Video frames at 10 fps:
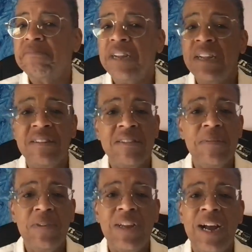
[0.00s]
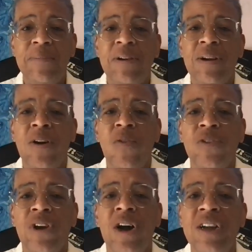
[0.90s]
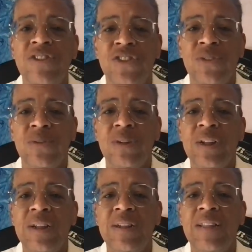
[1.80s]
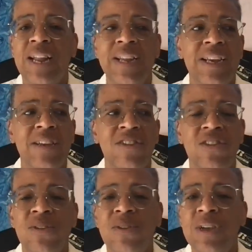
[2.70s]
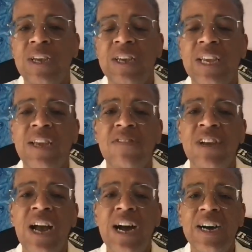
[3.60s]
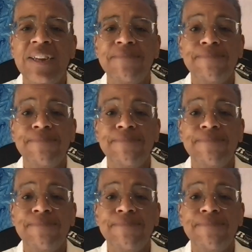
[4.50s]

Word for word: Is it something I'm holding on to that I need to give to God?